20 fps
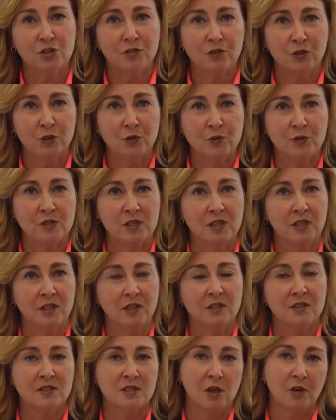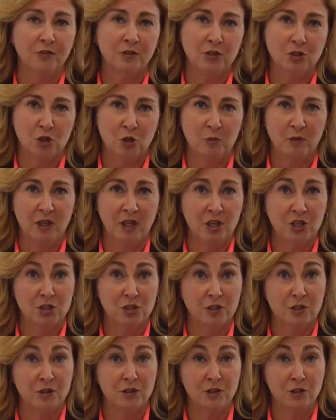of using
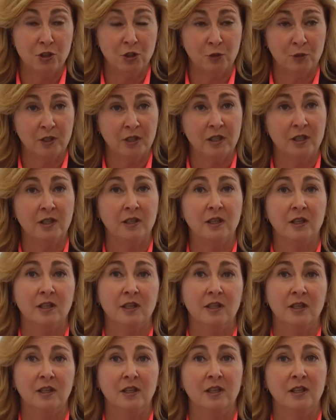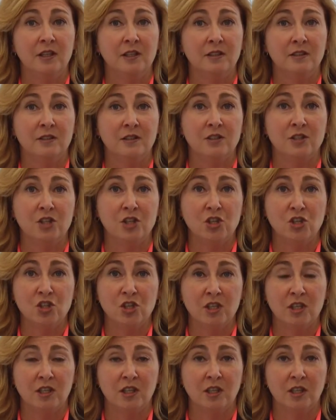self-determination theory in
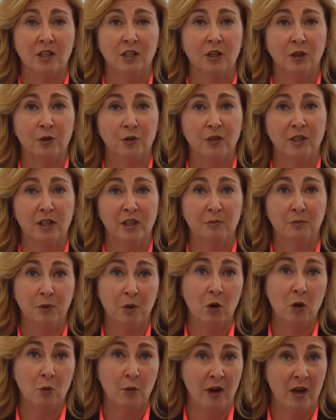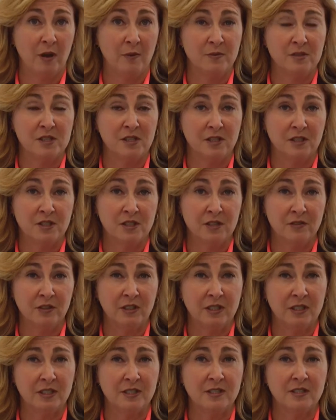teaching and learning programs and
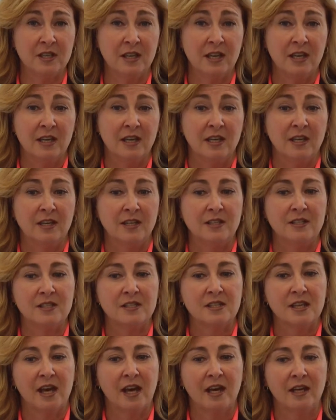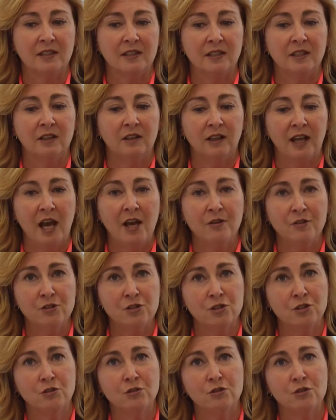activities is that it
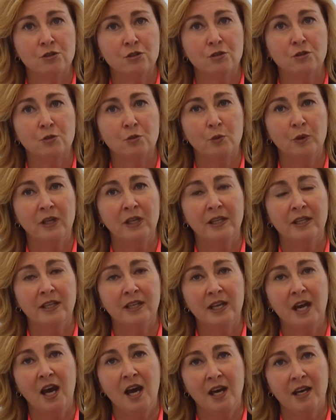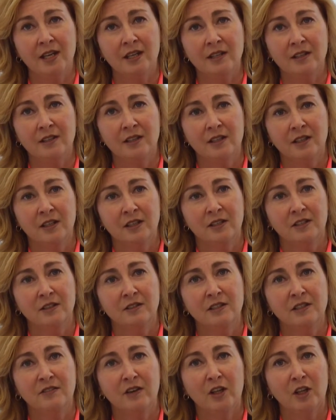allows you to really guide
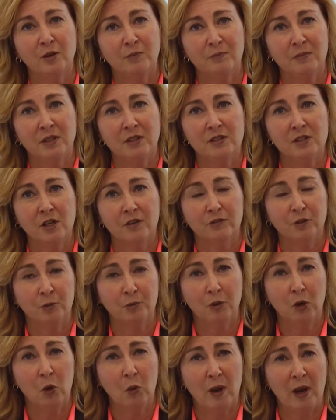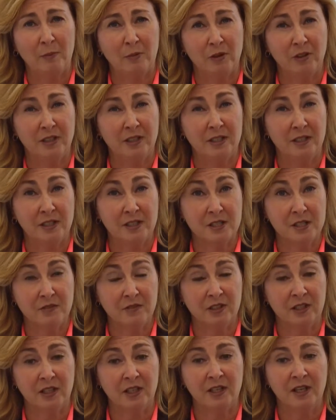the development of the program or the
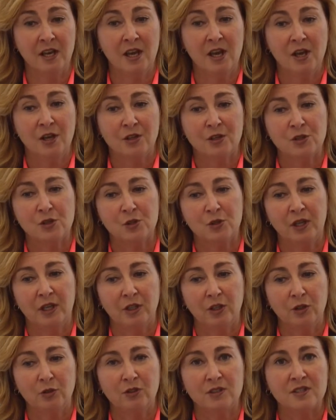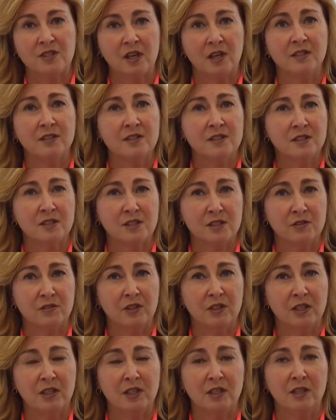activity, so that you design this
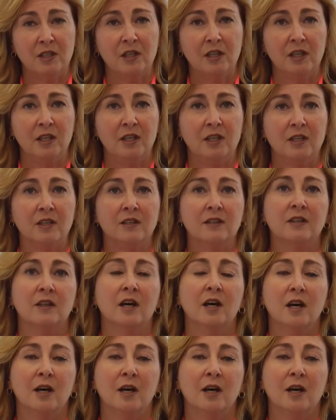activity in